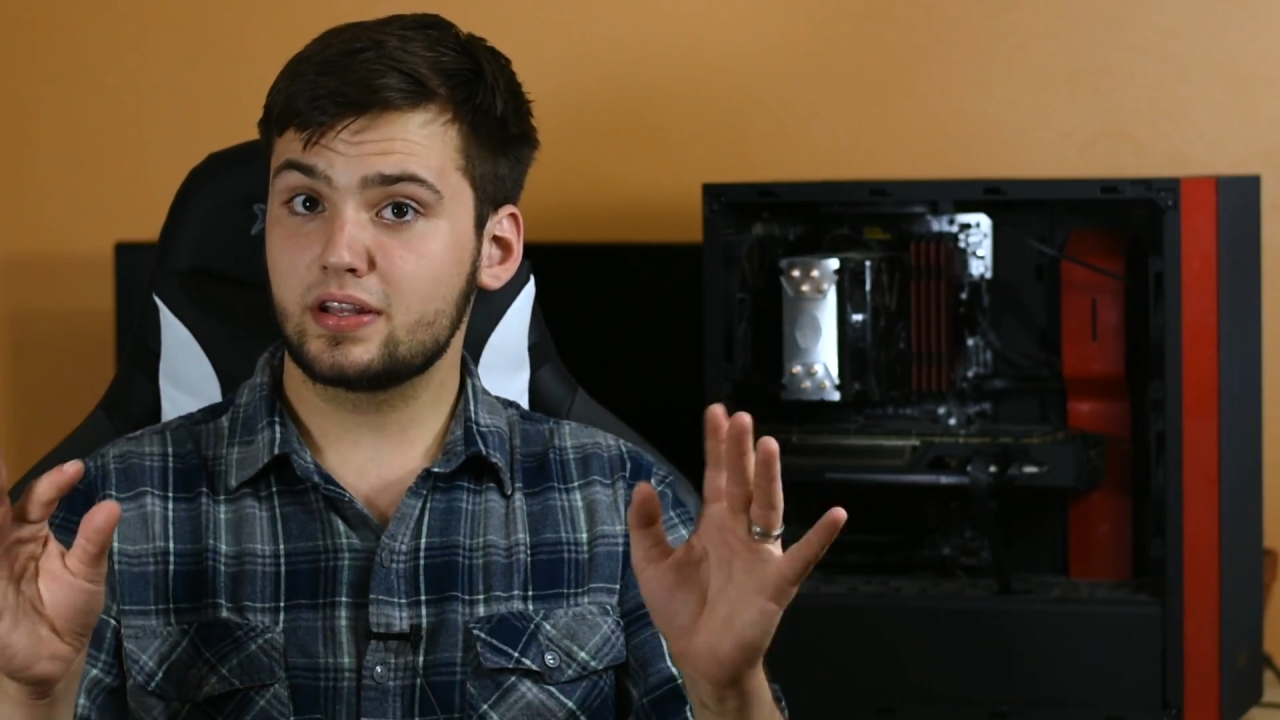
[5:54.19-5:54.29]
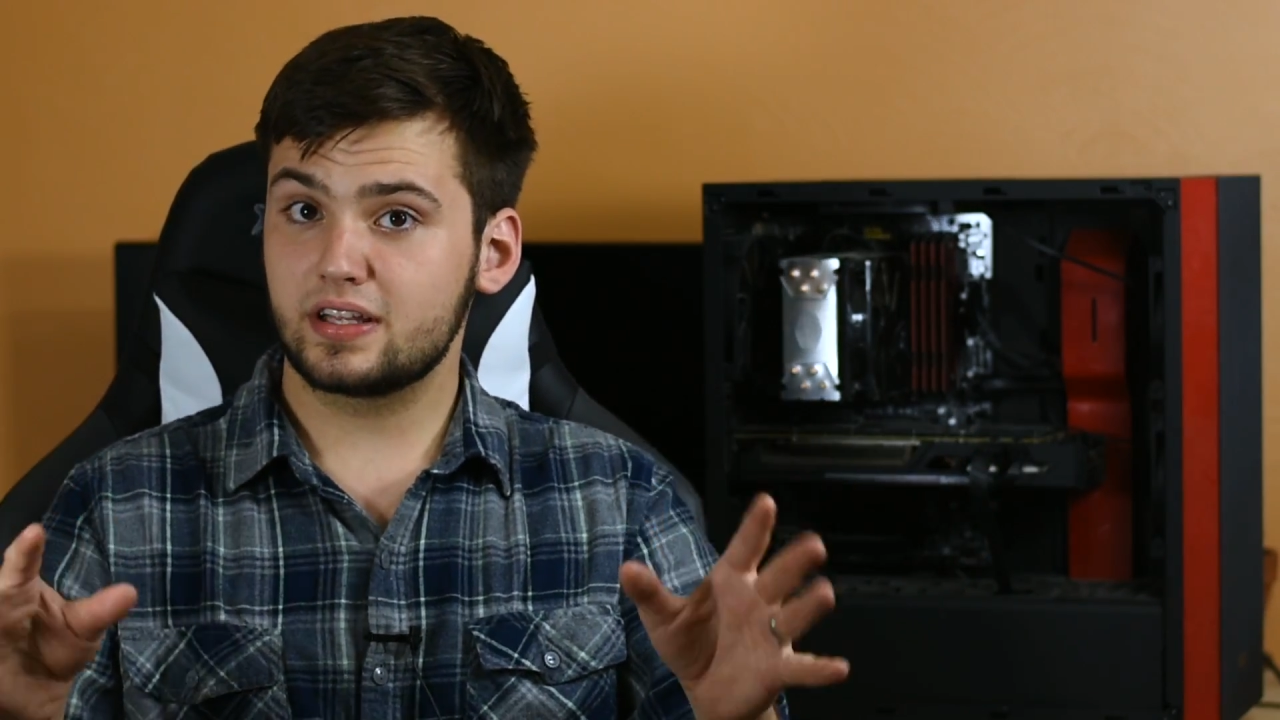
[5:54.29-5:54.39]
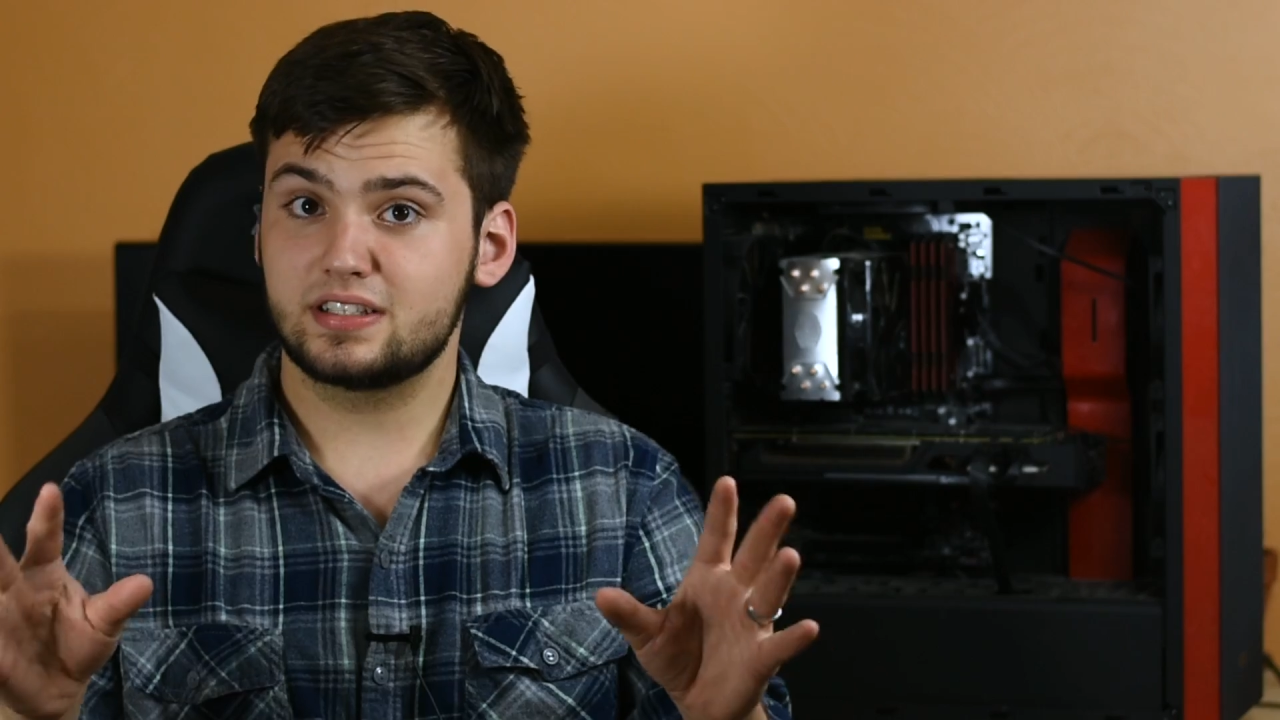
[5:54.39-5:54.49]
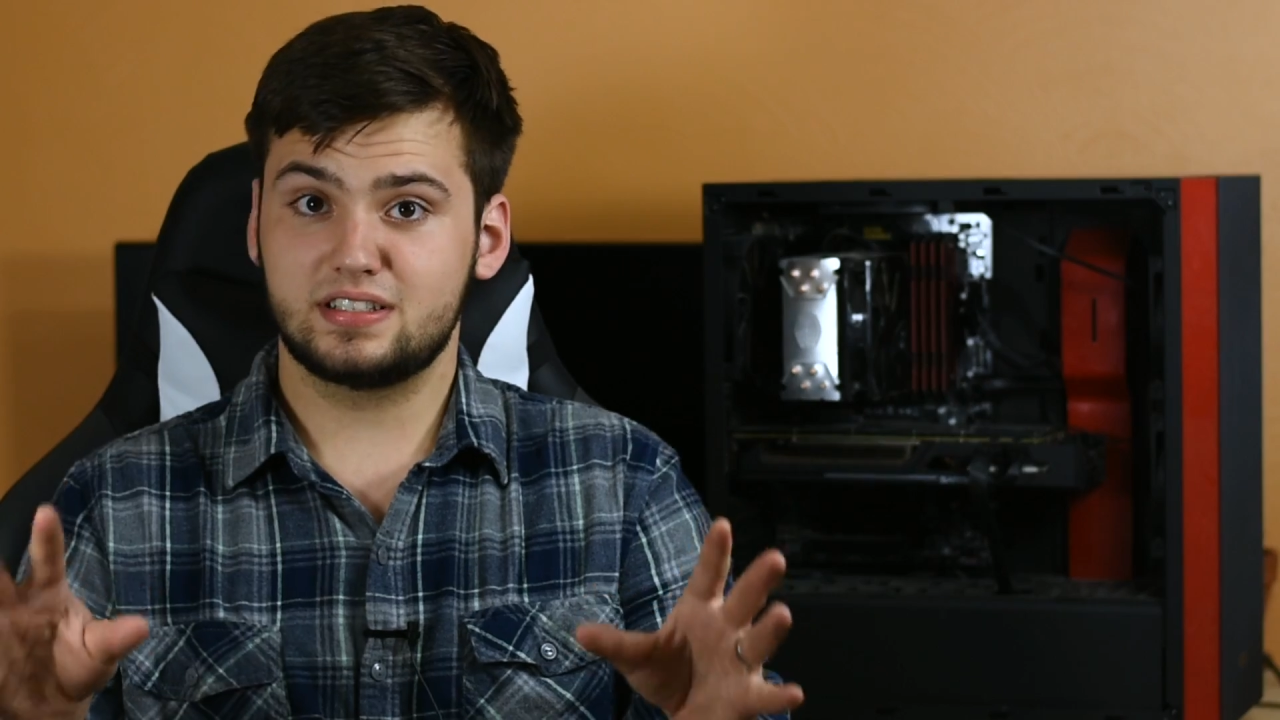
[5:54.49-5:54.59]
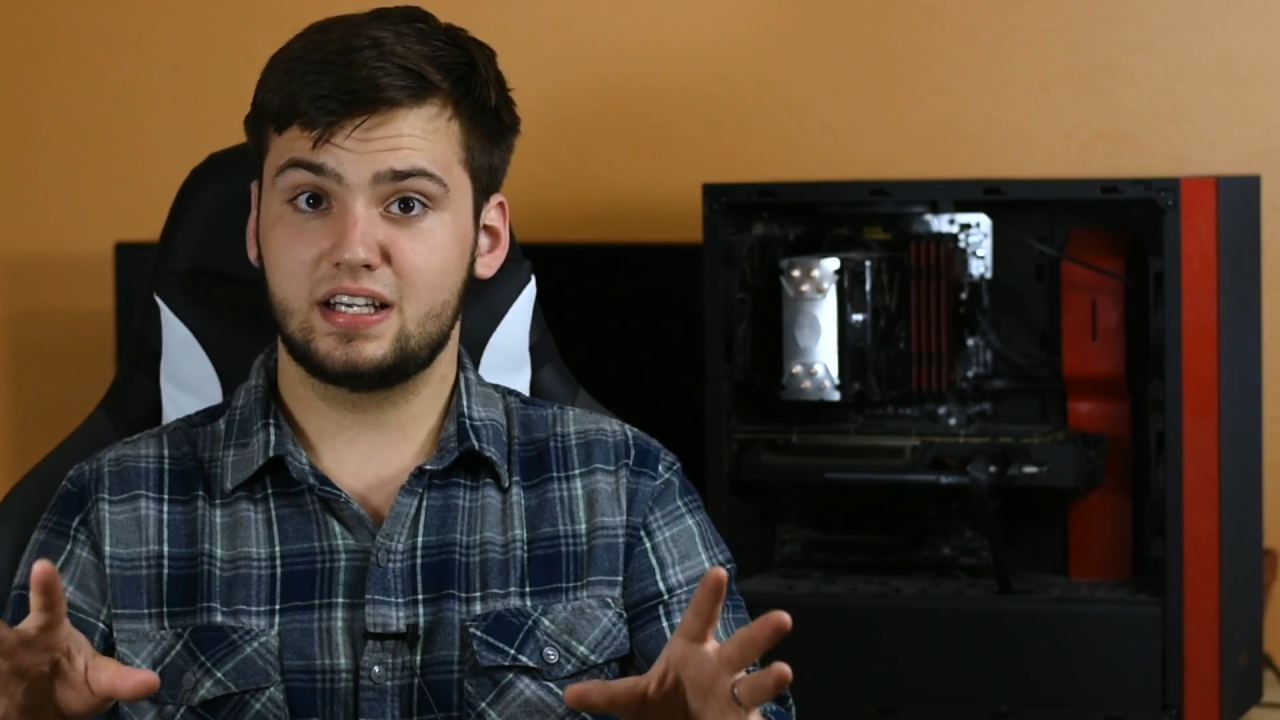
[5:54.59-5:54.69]

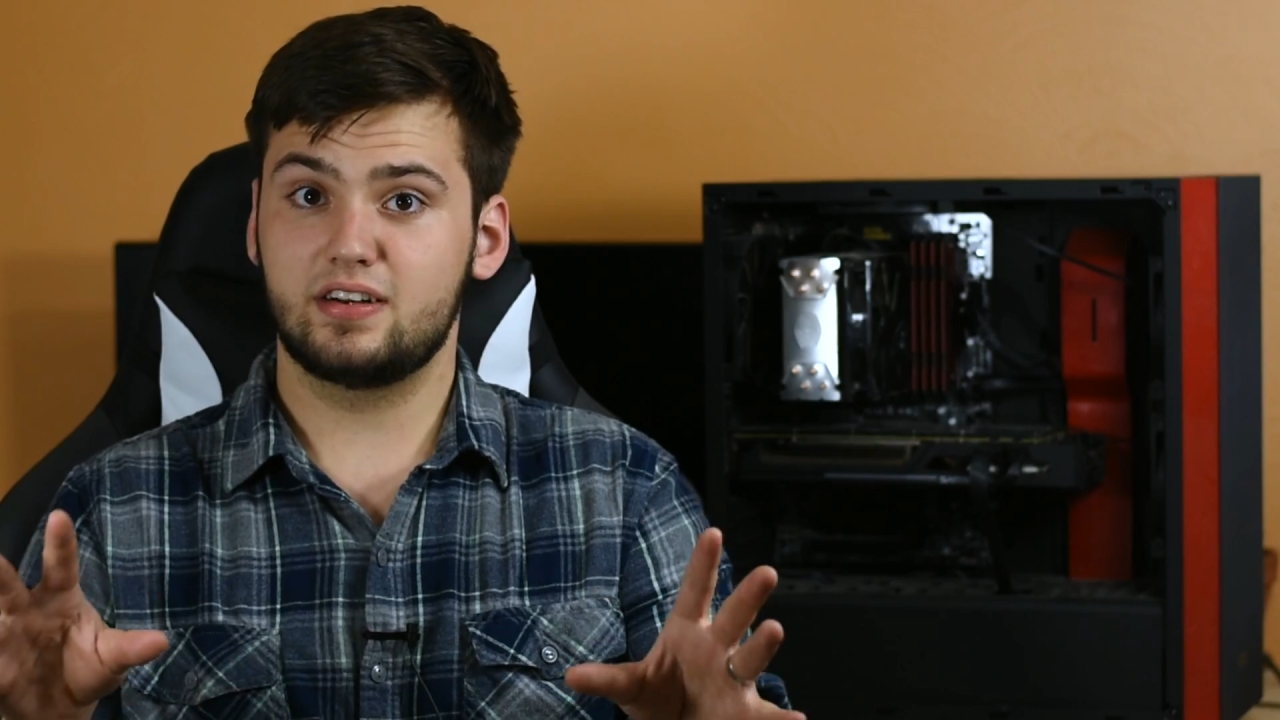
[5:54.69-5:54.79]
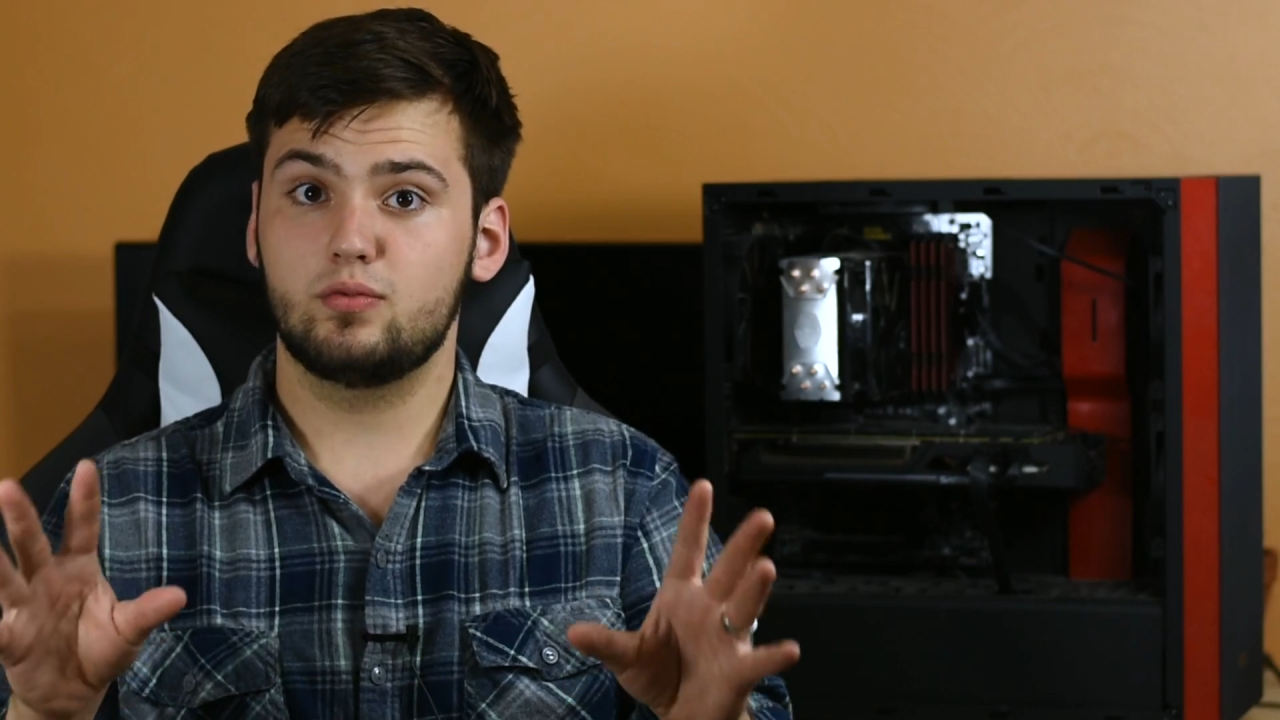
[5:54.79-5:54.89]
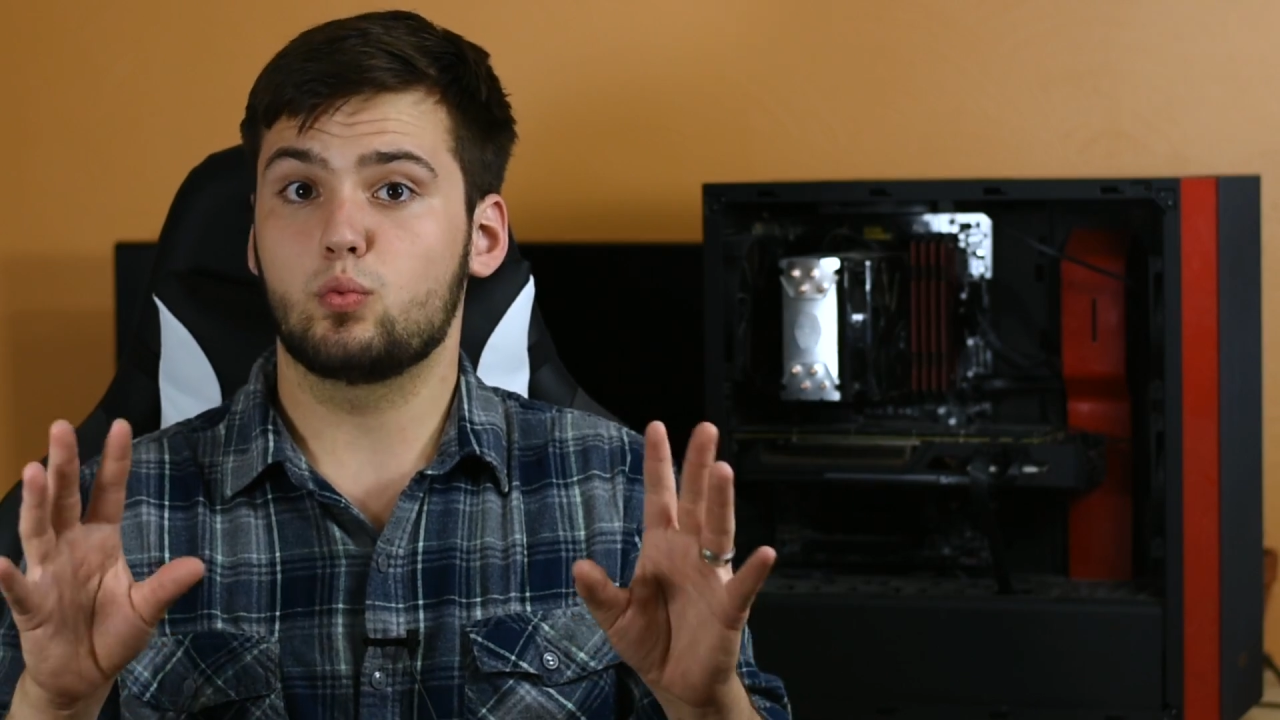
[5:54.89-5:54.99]
things in